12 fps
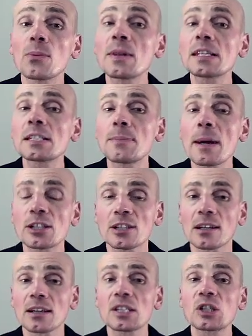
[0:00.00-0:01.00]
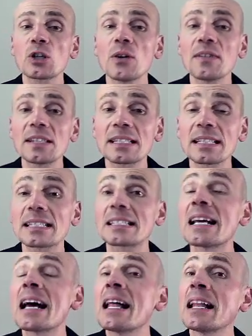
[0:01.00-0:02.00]
with specialized services
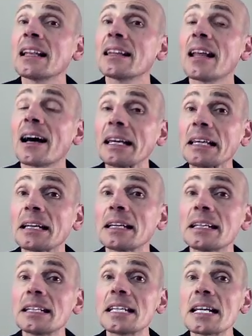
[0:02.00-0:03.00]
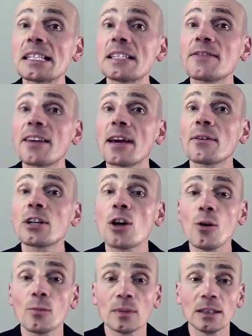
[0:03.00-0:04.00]
like intensive care at
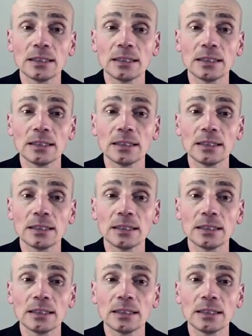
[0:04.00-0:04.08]
home.